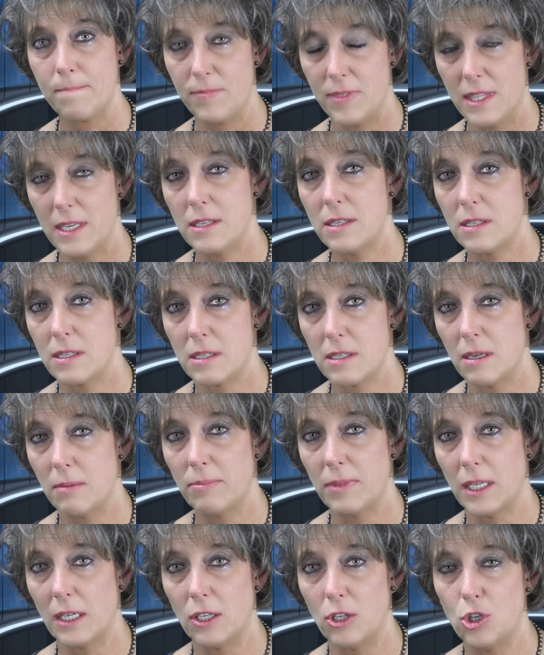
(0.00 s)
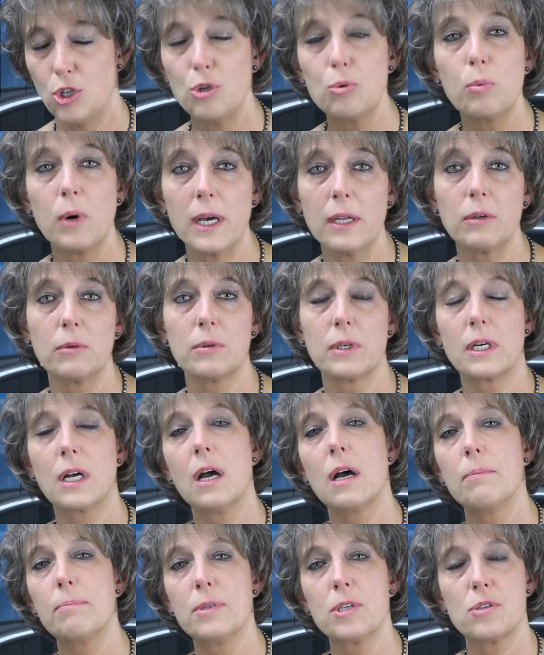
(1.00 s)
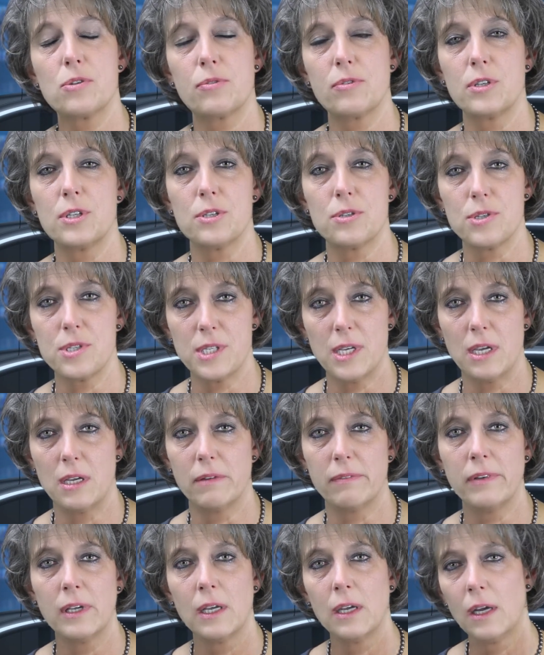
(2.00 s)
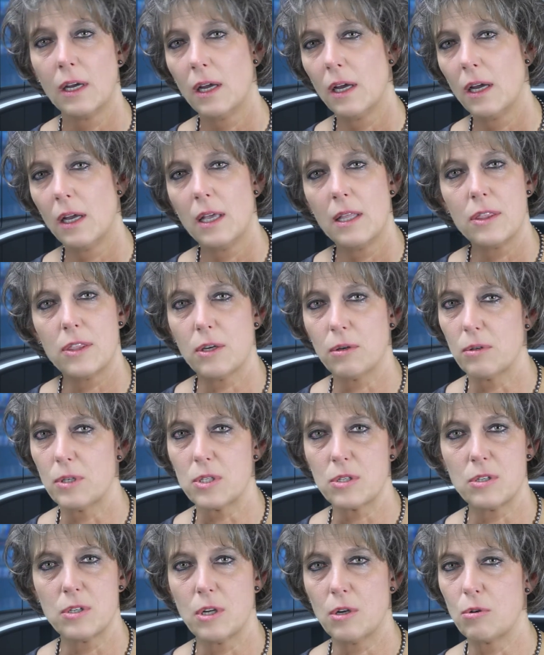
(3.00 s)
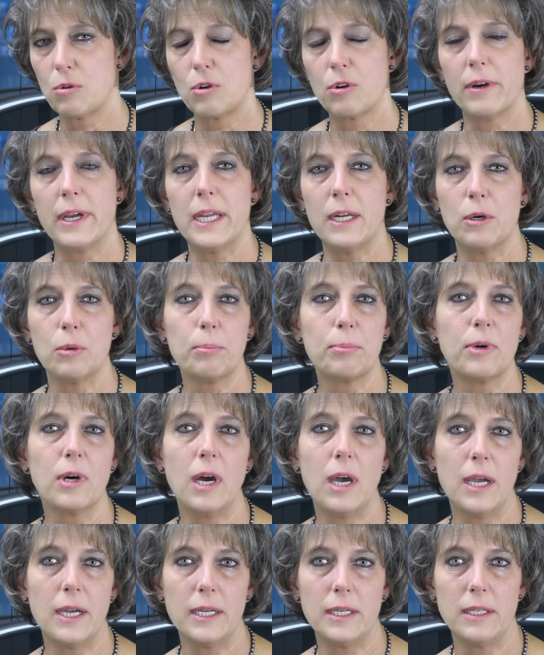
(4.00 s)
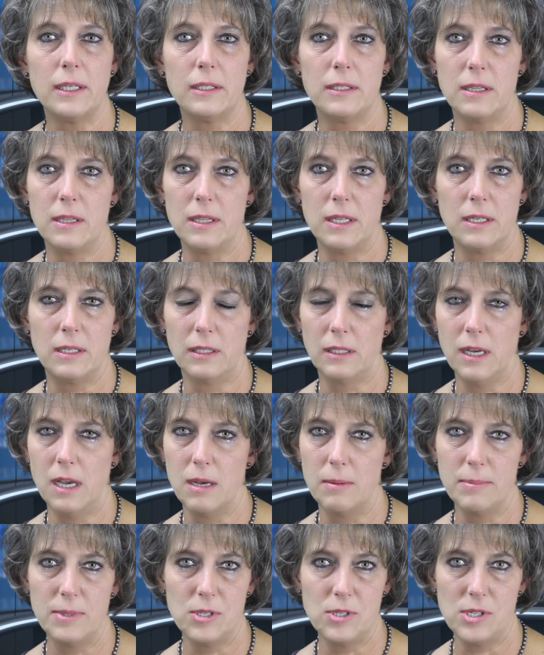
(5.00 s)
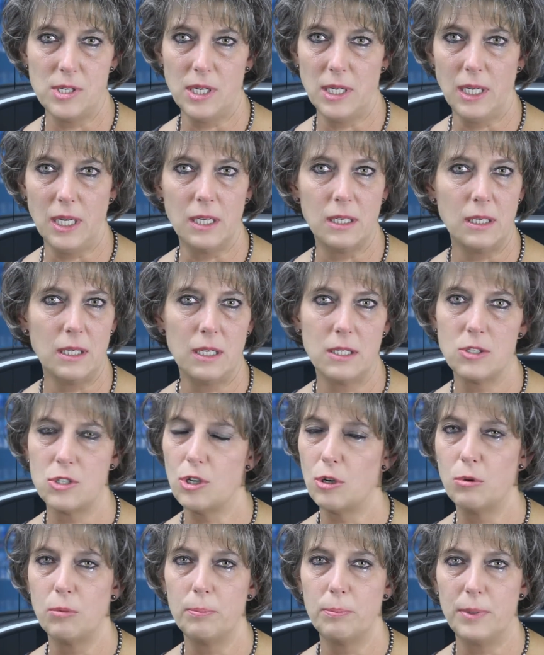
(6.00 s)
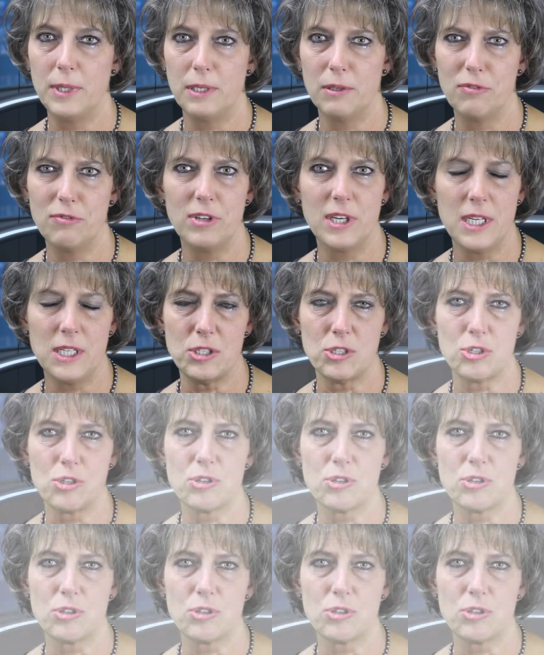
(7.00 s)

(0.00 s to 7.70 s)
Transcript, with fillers: this is something you want to accomplish for yourself, there is no greater pride than accomplishing it, and don't be afraid to